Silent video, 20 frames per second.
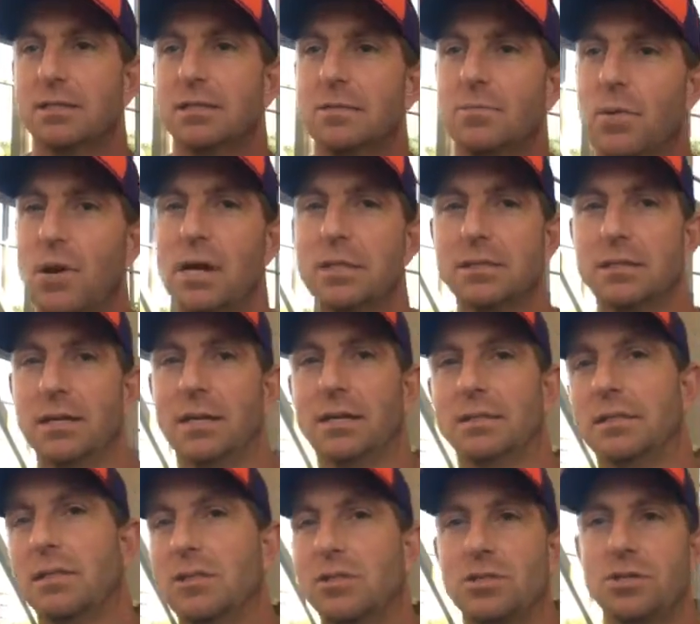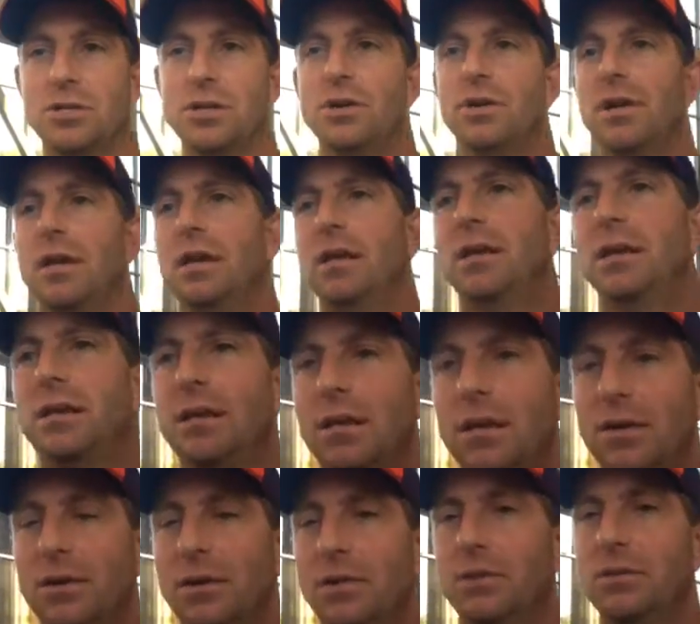a process. It's a journey. You
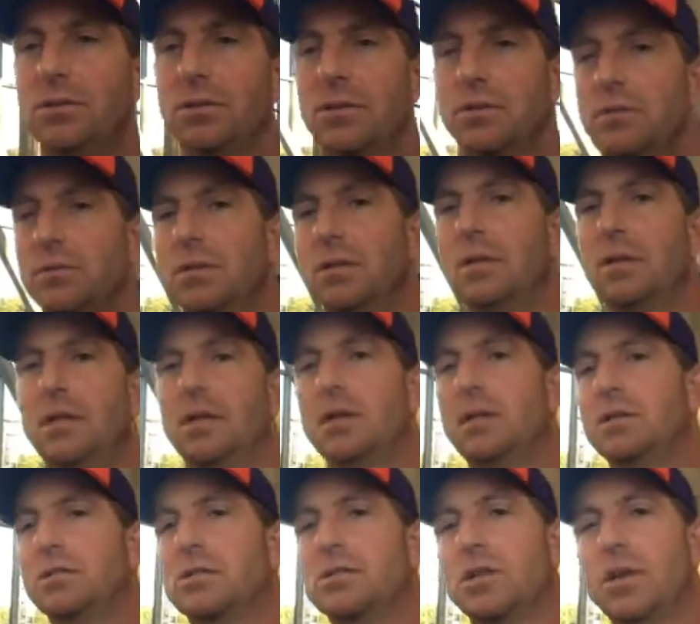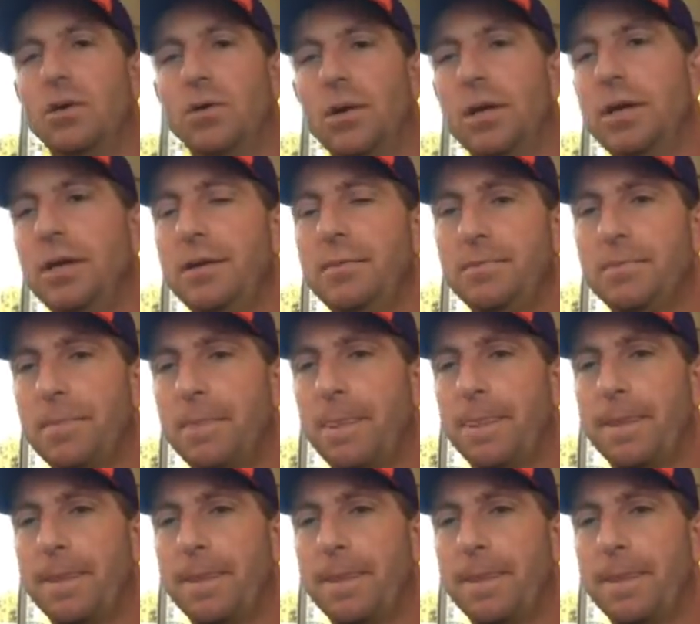know, you just slowly